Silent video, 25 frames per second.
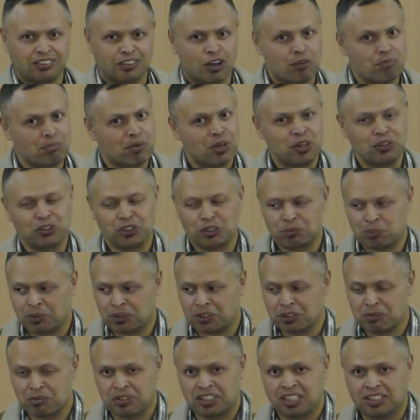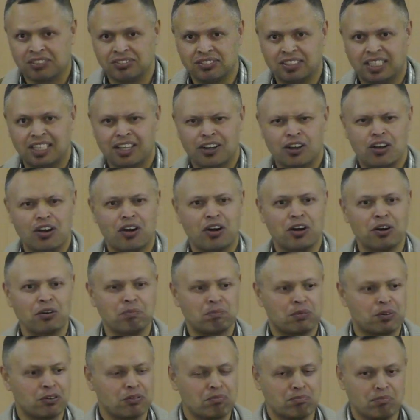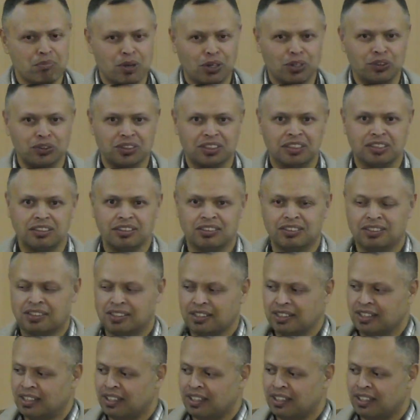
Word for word: not Moses put himself there, God put Moses